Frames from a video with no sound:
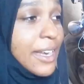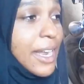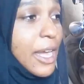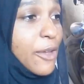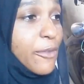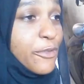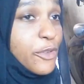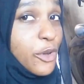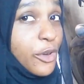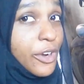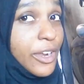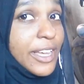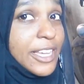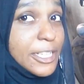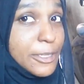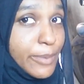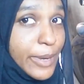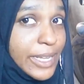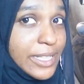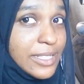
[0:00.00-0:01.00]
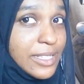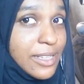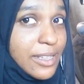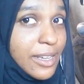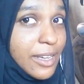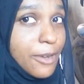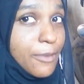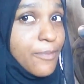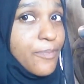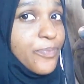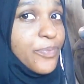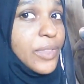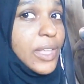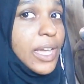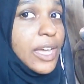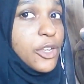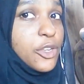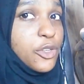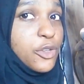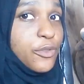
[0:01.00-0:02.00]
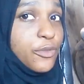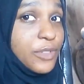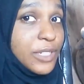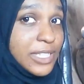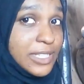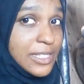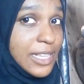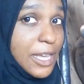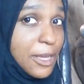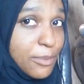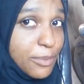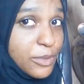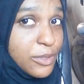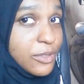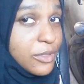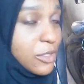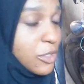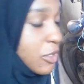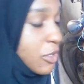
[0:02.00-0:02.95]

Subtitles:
Now if you're not expecting it and you've disabled